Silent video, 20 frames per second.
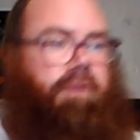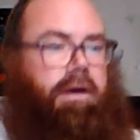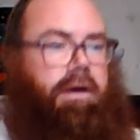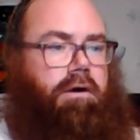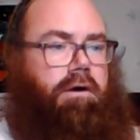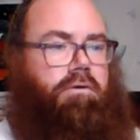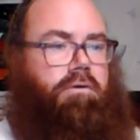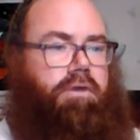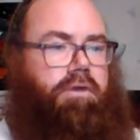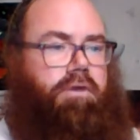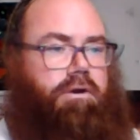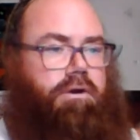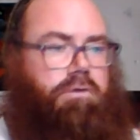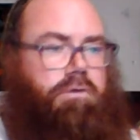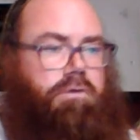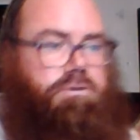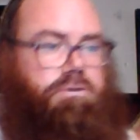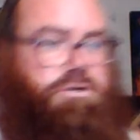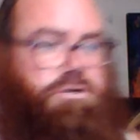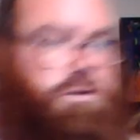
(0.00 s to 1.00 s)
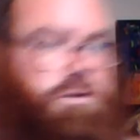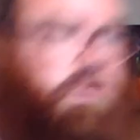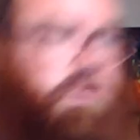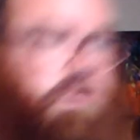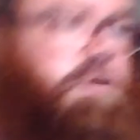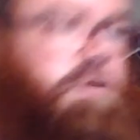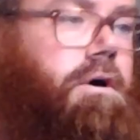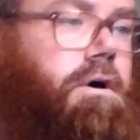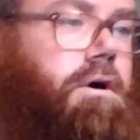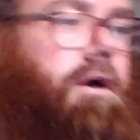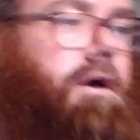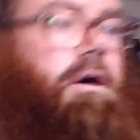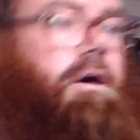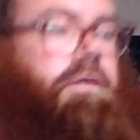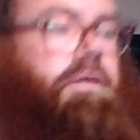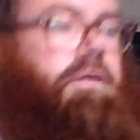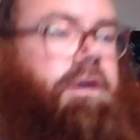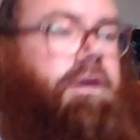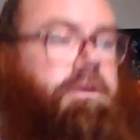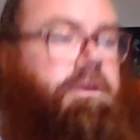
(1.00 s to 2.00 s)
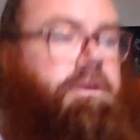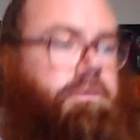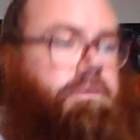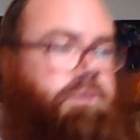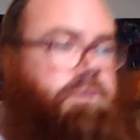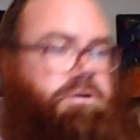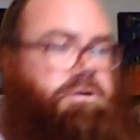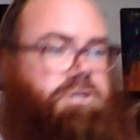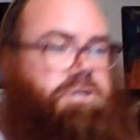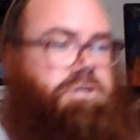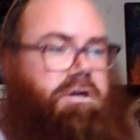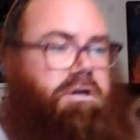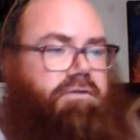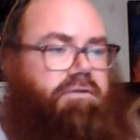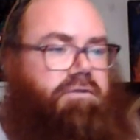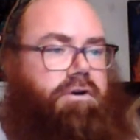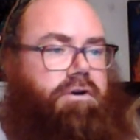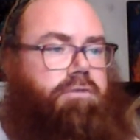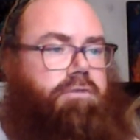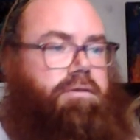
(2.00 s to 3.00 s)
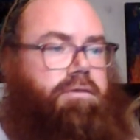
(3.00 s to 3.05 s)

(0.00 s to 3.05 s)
they don't achieve interplanetary travel.